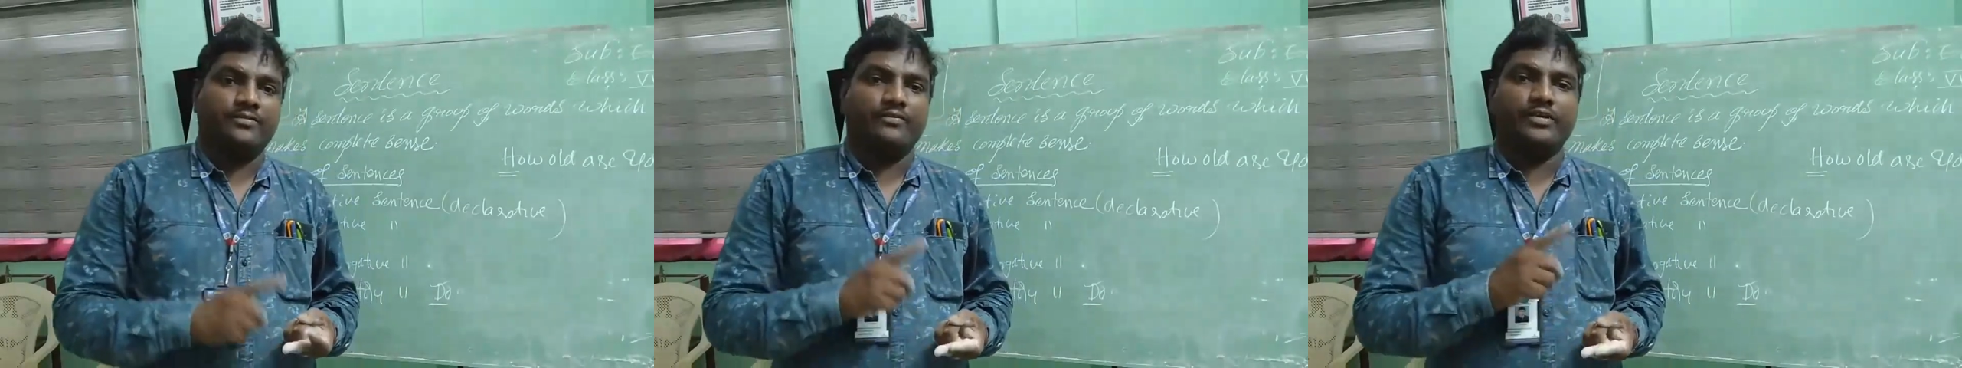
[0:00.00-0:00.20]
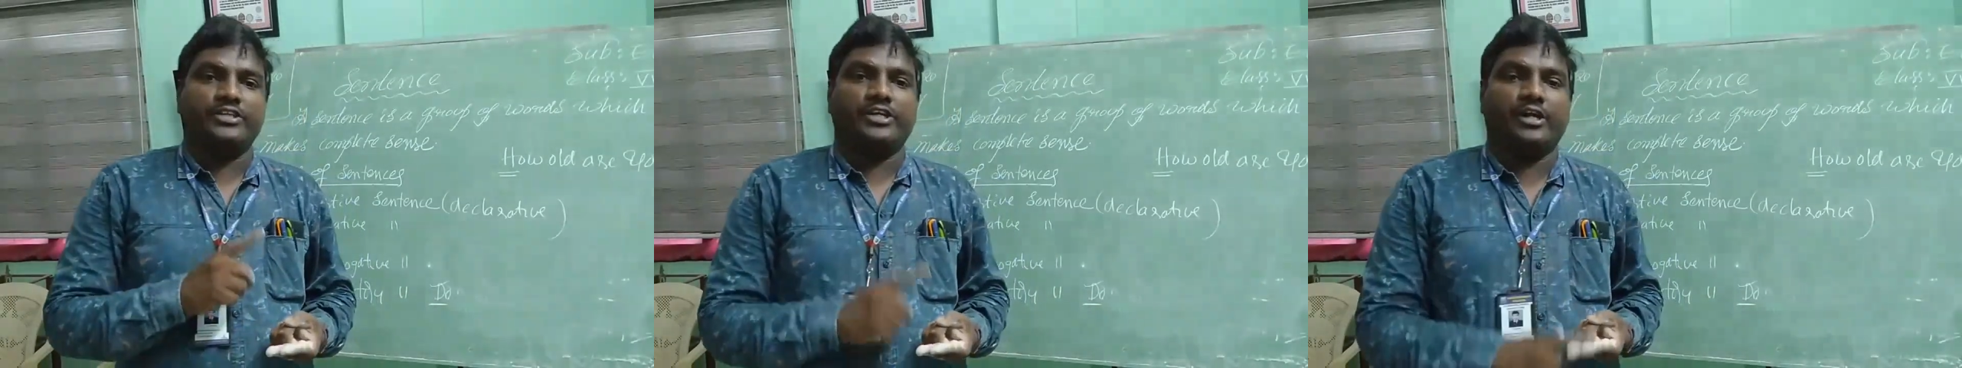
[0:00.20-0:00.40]

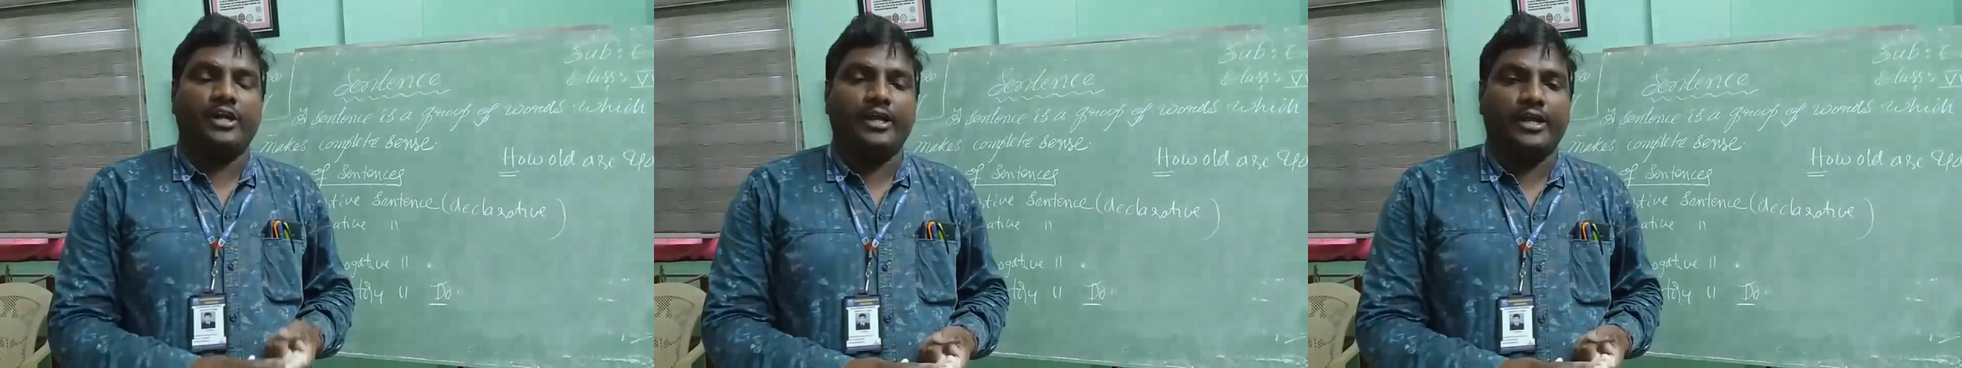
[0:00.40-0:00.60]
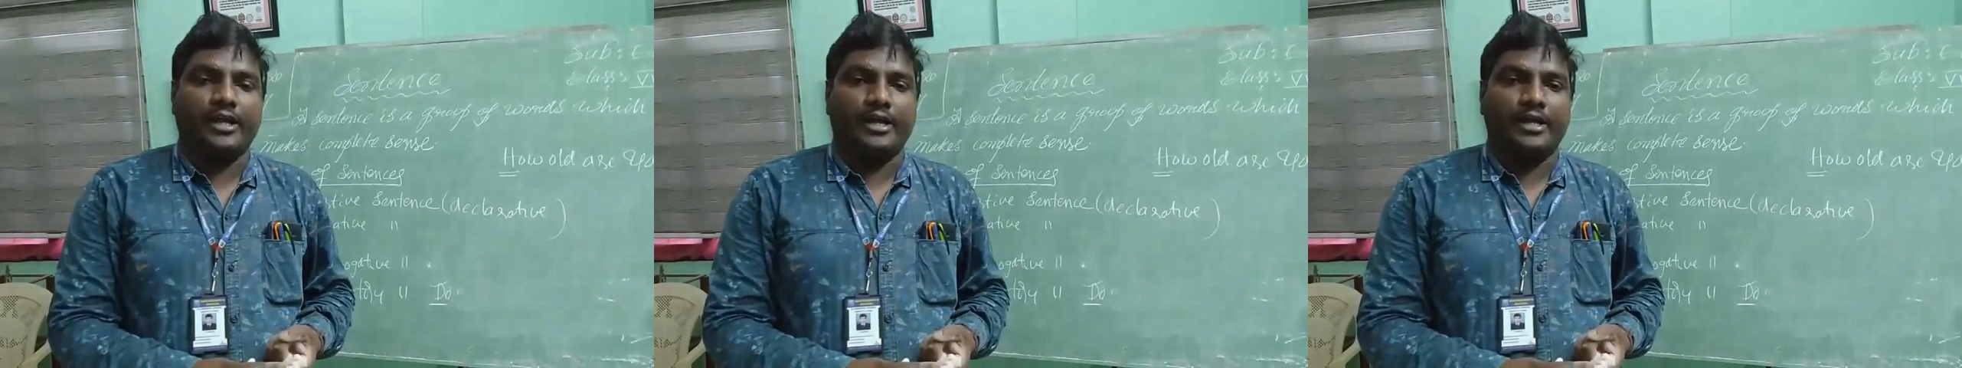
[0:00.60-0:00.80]
which
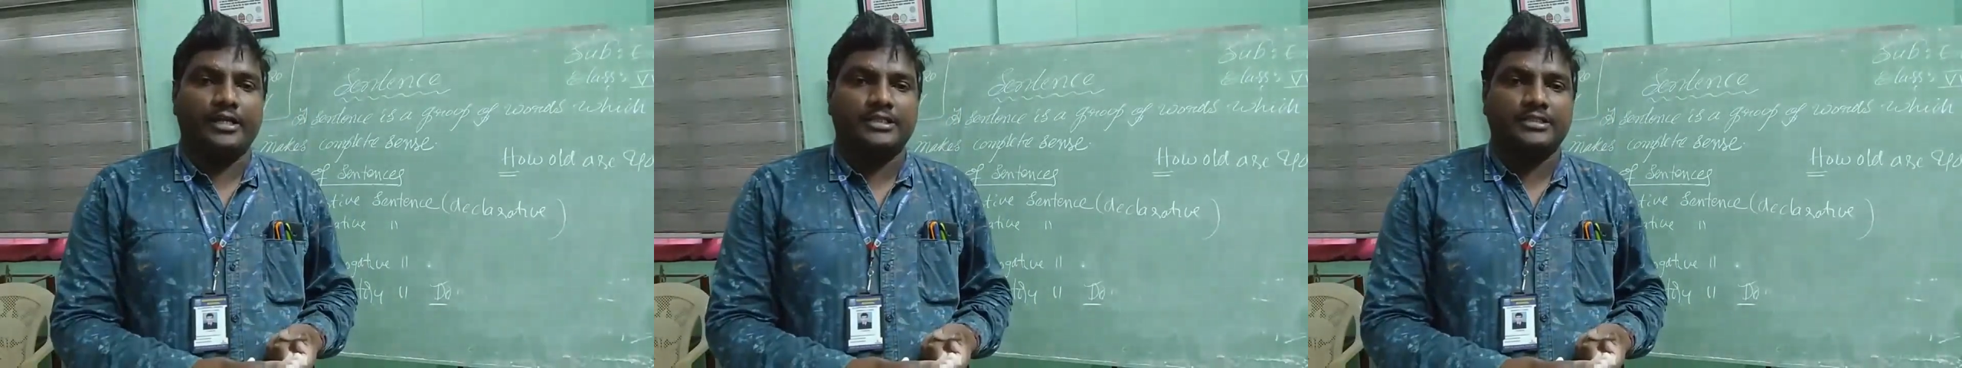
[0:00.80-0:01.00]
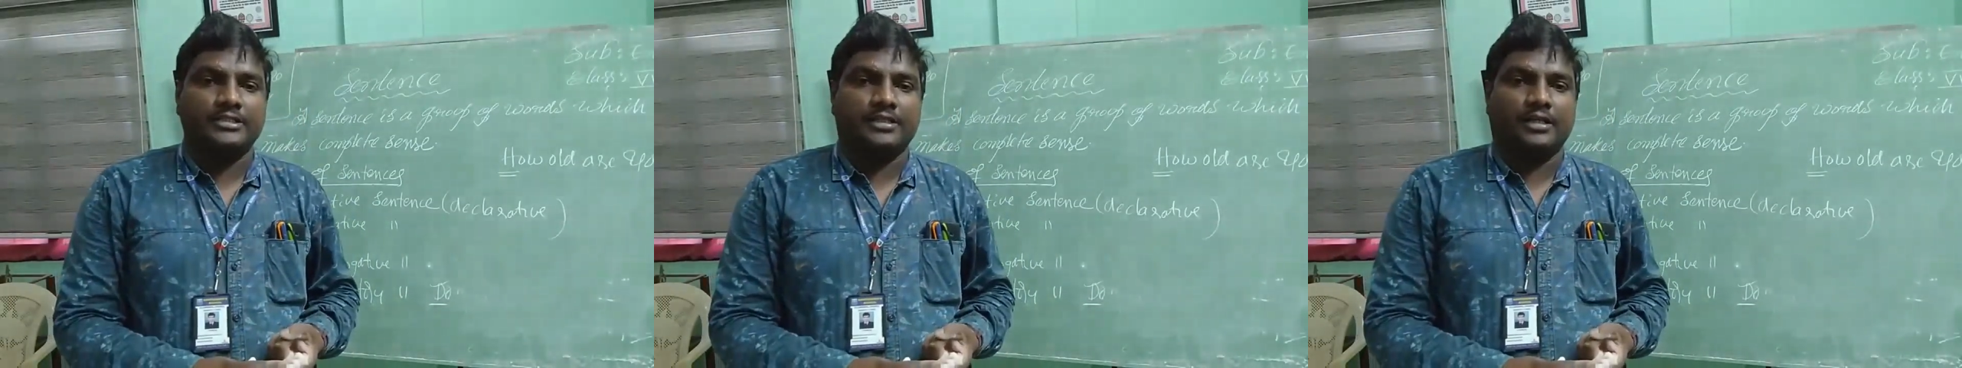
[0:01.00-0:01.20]

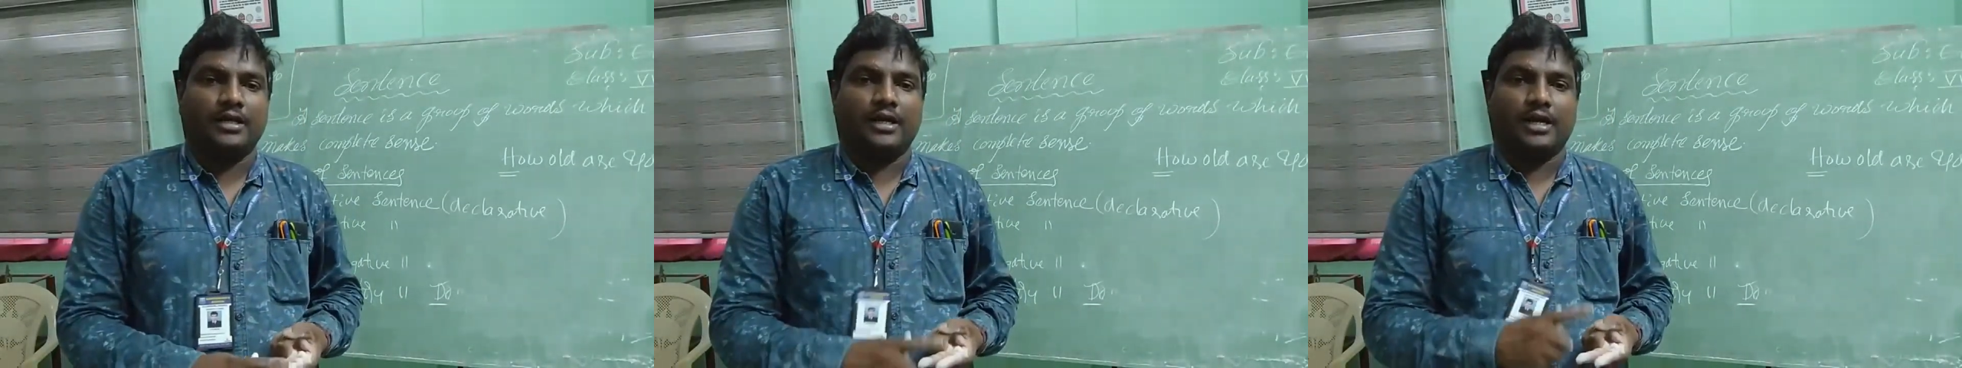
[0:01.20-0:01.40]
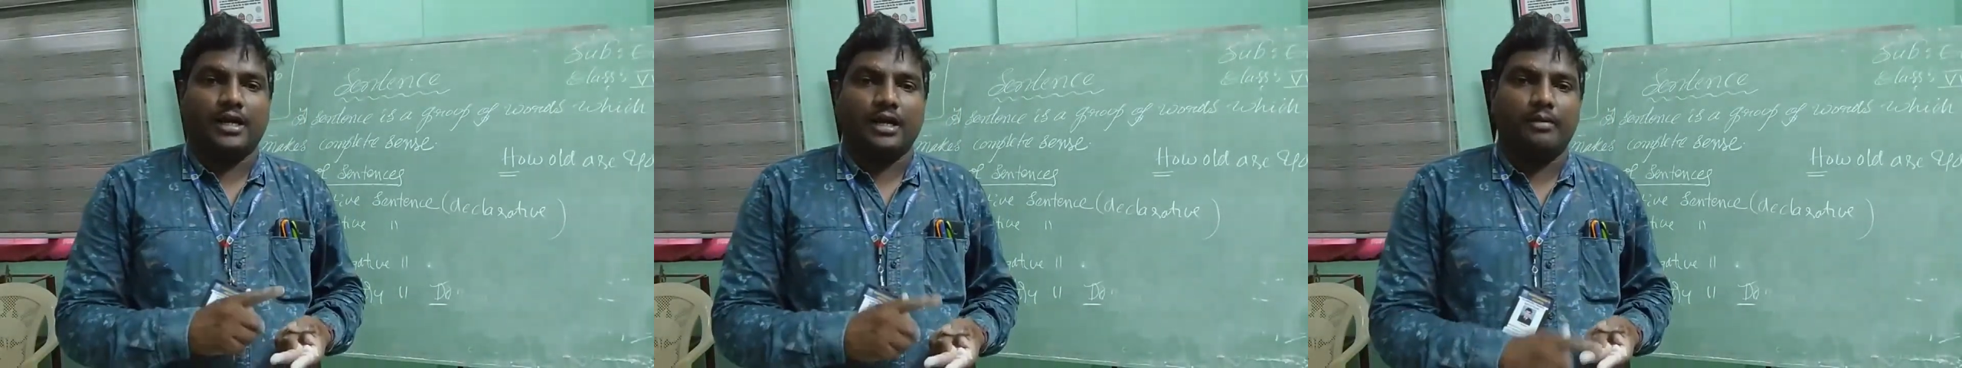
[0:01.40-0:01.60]
indicates
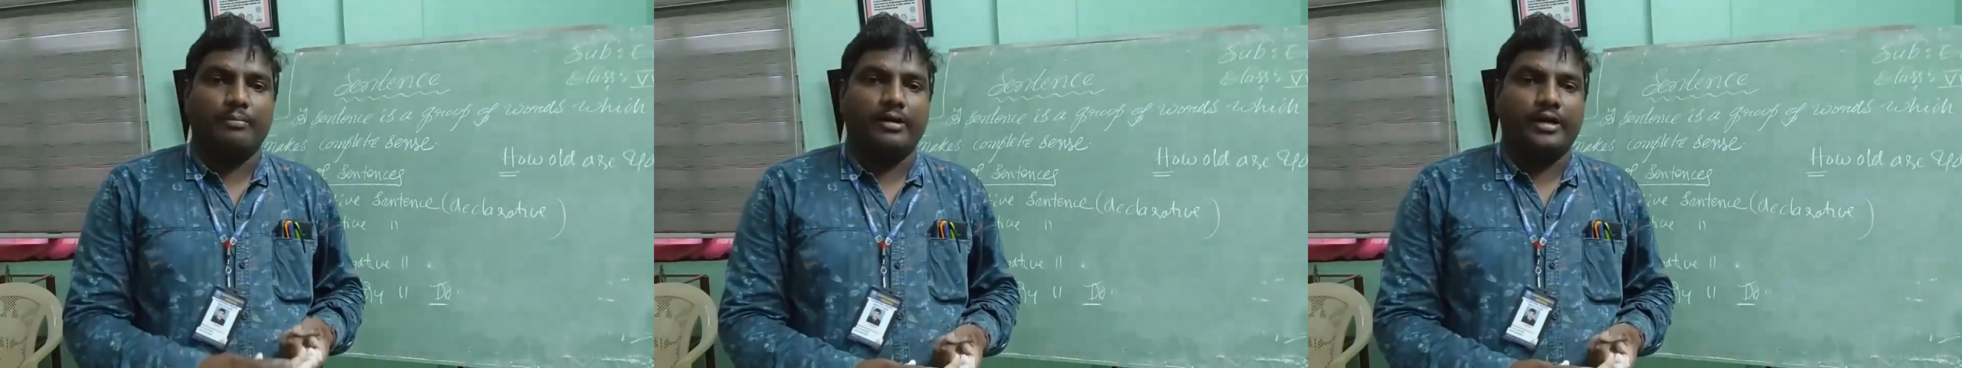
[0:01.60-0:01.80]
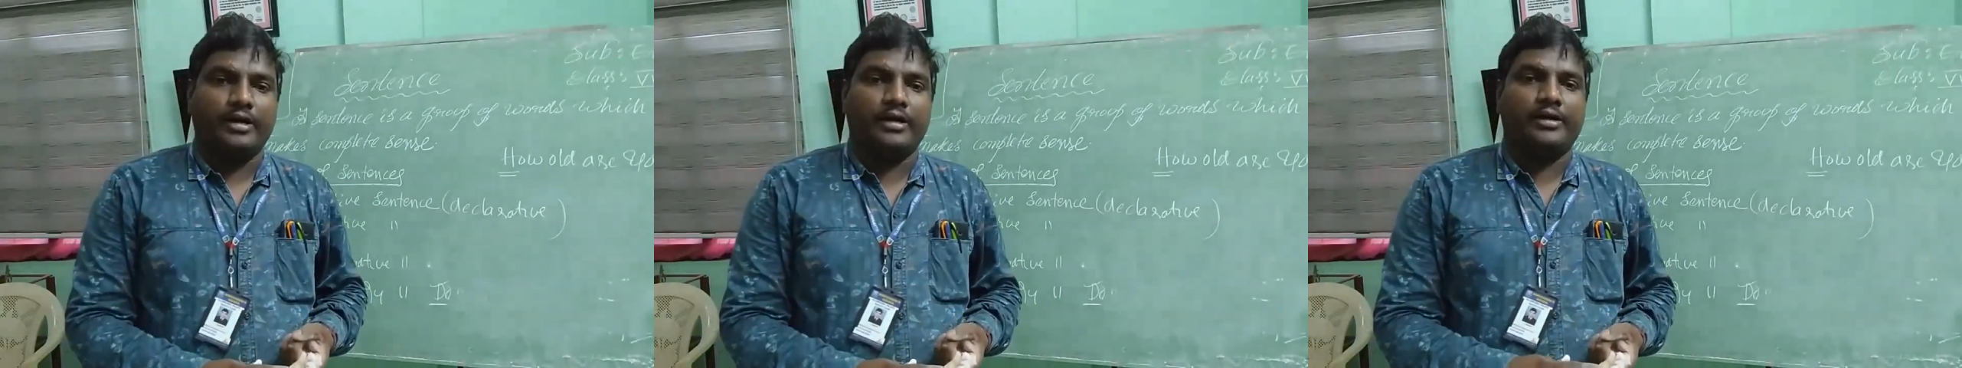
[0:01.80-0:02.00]

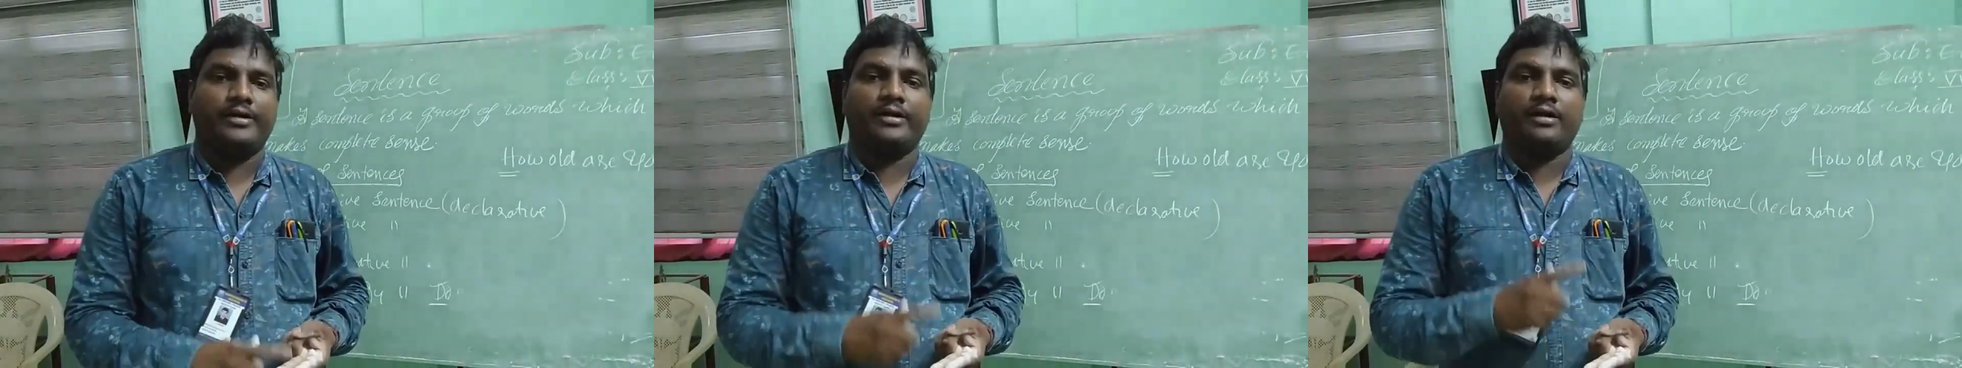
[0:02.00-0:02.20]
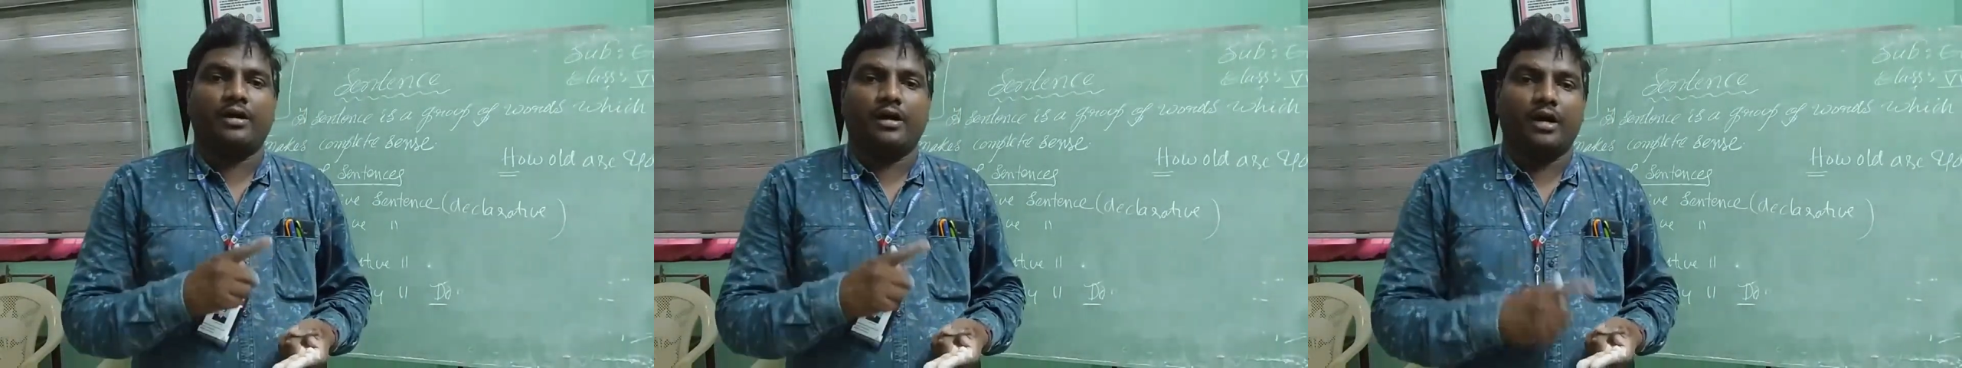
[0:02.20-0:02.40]
command,